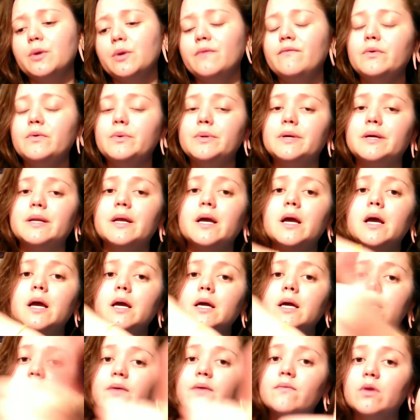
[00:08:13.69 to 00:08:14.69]
If you did,
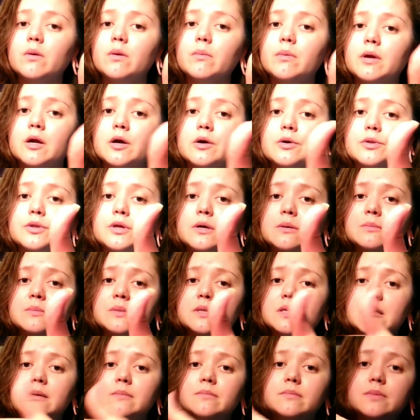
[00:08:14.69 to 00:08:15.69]
give it a big old
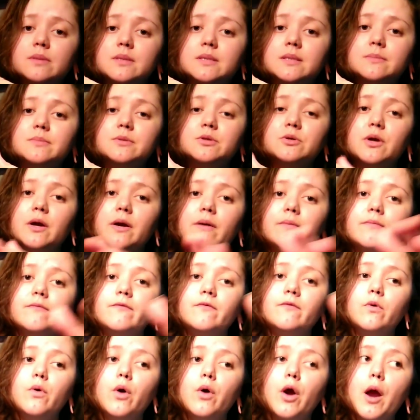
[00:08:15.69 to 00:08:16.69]
thumbs up. Subscribe
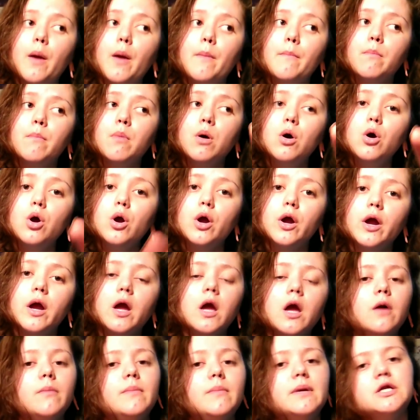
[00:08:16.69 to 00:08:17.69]
for more.
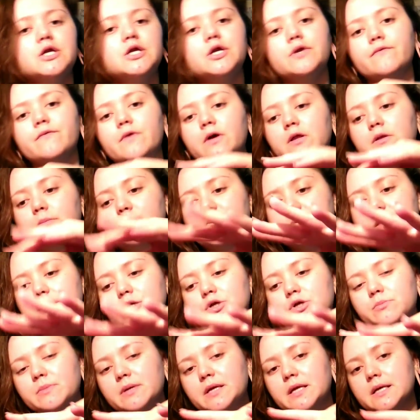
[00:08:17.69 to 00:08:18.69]
Make sure you follow my
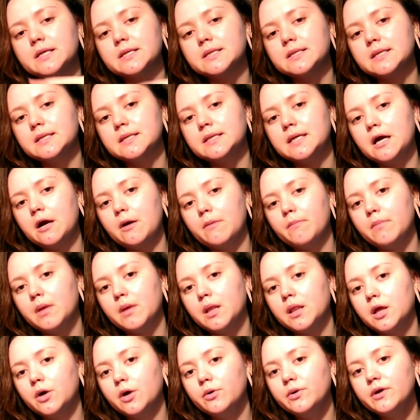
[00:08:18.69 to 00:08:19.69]
social medias down
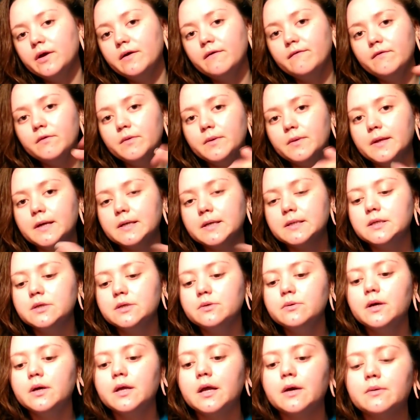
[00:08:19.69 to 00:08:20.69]
below if you would like to,
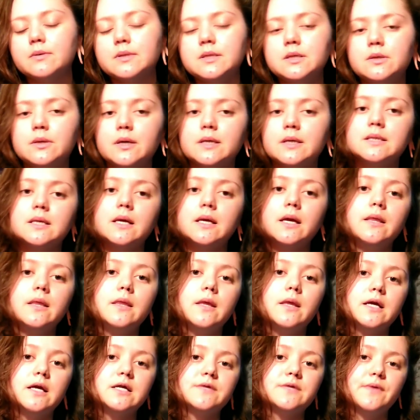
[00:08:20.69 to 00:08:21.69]
and I will see you guys in
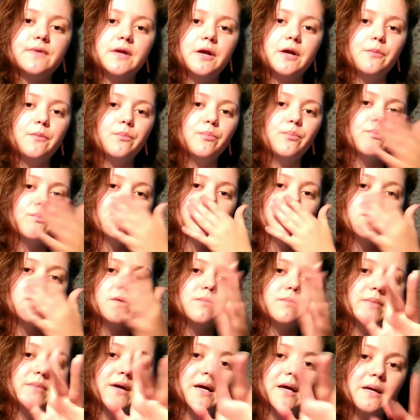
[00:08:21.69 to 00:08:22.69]
the next video.
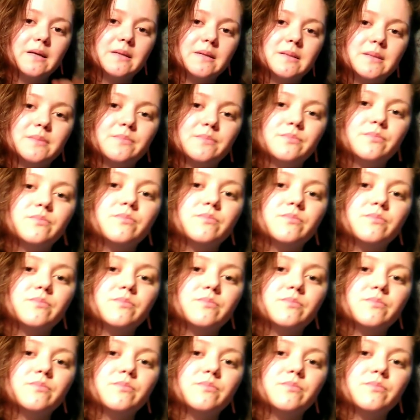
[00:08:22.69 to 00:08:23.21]
Bye, guys.